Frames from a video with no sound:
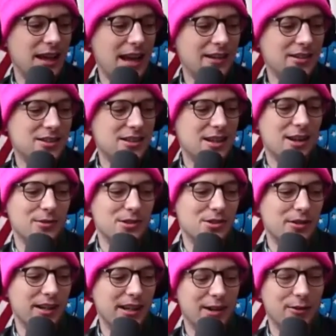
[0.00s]
H Star was
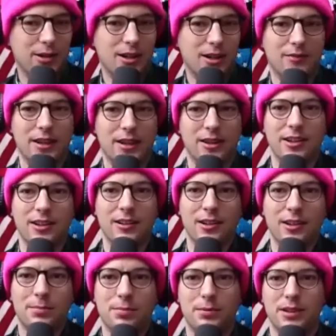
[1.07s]
trying to get rid of out of Europe